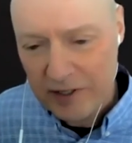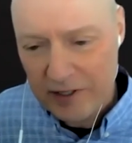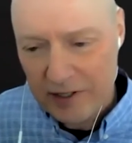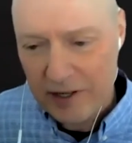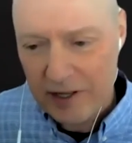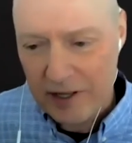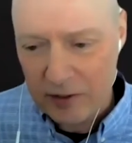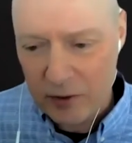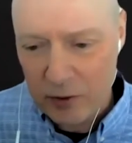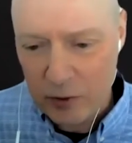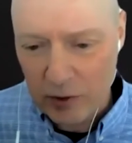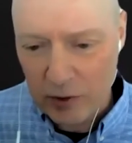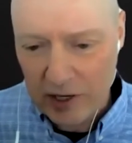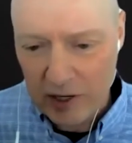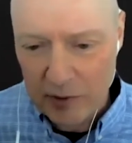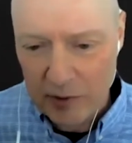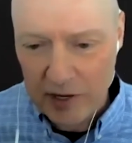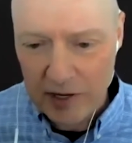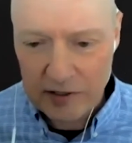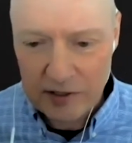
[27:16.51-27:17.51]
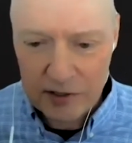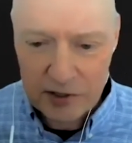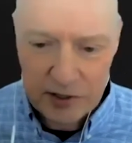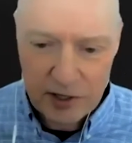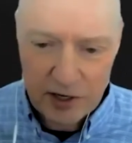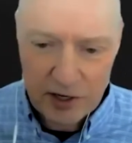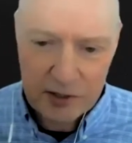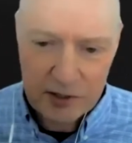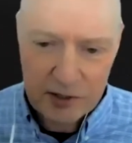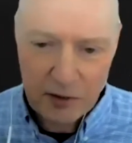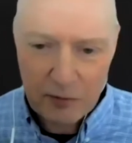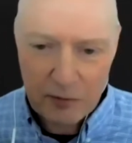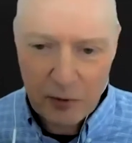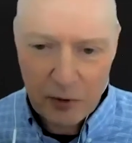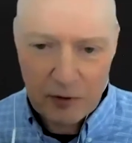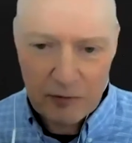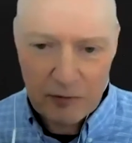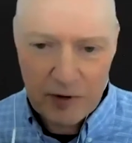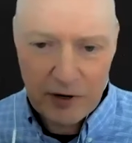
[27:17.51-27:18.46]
and the cool air would get discharged into the floor.